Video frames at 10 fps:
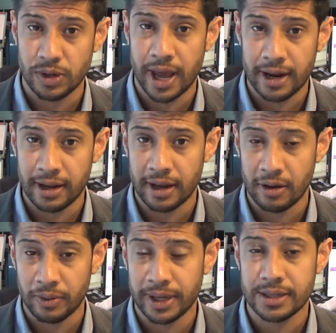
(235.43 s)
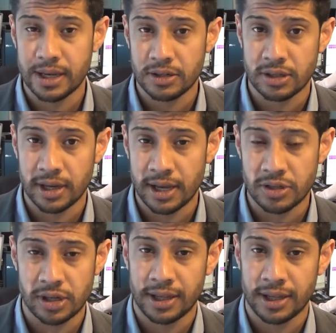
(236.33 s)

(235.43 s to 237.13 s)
We had a weaker session in Asia,